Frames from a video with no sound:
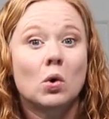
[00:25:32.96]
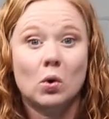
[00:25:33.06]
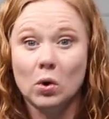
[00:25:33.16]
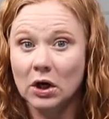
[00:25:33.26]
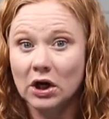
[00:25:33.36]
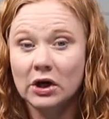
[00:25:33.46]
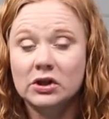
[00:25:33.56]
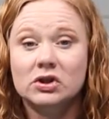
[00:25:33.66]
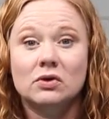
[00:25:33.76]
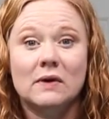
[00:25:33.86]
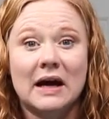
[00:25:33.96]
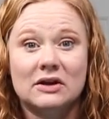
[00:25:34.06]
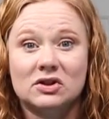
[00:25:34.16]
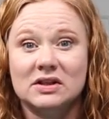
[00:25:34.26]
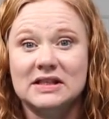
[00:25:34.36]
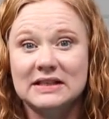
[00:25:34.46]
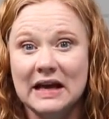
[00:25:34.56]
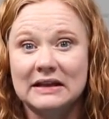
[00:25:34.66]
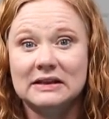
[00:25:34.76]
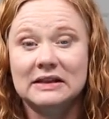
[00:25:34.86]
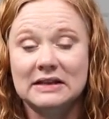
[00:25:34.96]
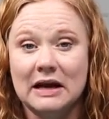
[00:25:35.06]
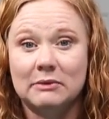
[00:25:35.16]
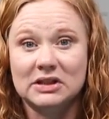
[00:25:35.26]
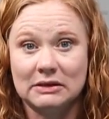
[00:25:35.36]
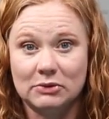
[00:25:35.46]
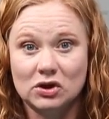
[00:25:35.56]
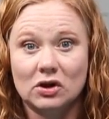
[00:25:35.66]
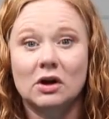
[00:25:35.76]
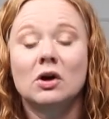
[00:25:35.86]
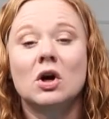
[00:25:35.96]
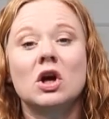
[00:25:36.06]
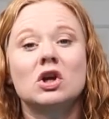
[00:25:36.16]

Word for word: or to actually set the time and temperature.